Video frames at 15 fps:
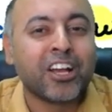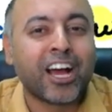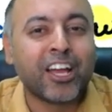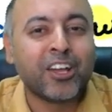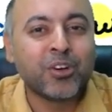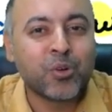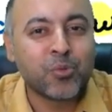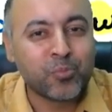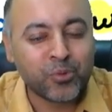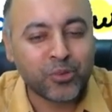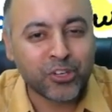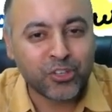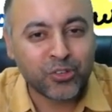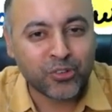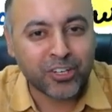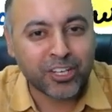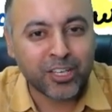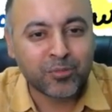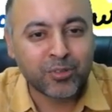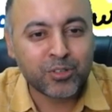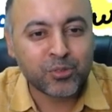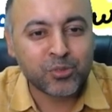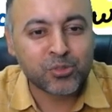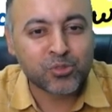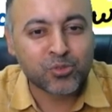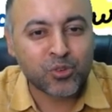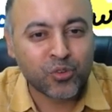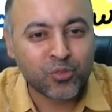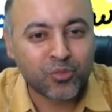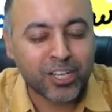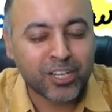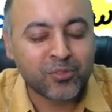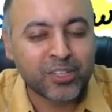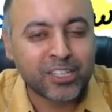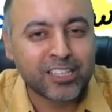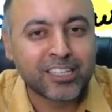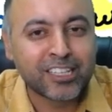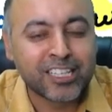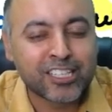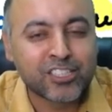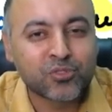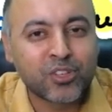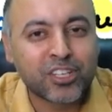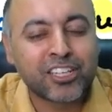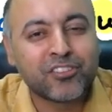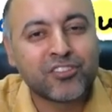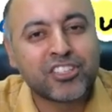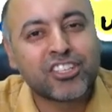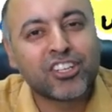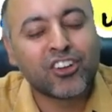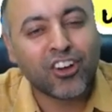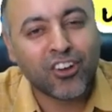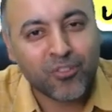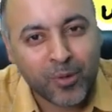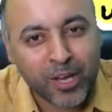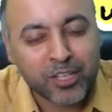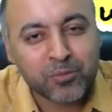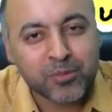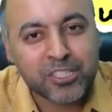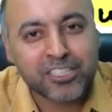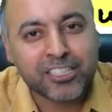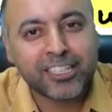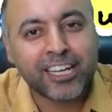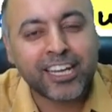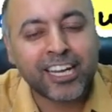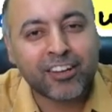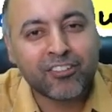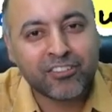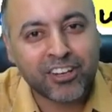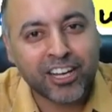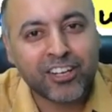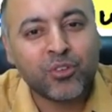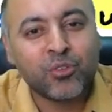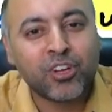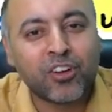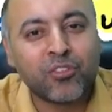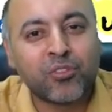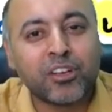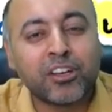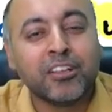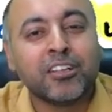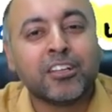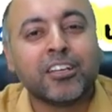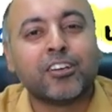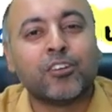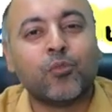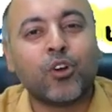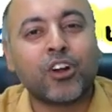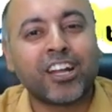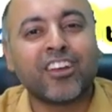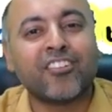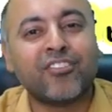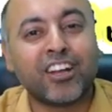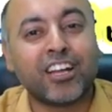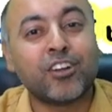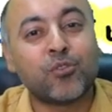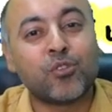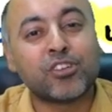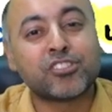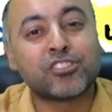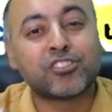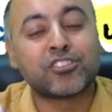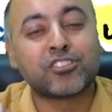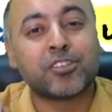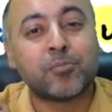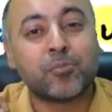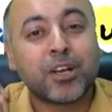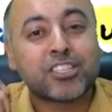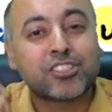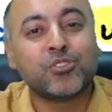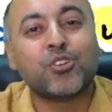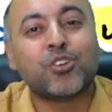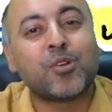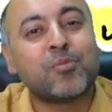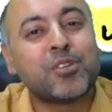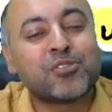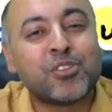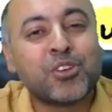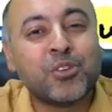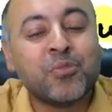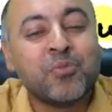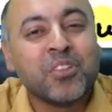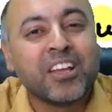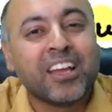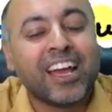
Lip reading: I hope you are able to score well with this quick revision of biochemistry, and I've tried to cover what I felt was must-know topics for you.